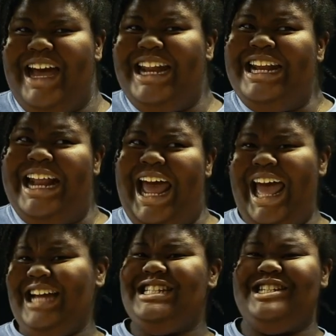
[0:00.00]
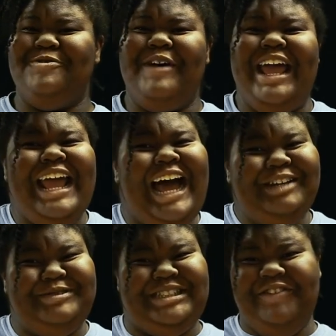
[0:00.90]
I didn't ask to wait.
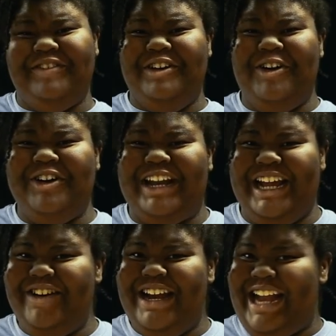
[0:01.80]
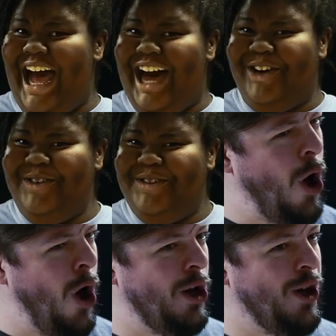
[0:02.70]
I specifically ordered here and now.
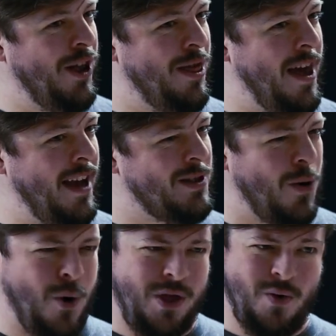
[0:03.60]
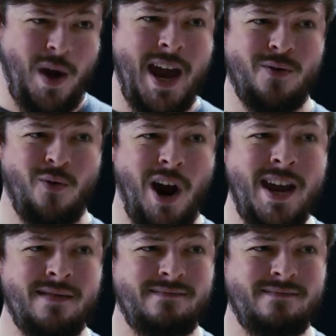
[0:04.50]
All good things are worth the wait, right?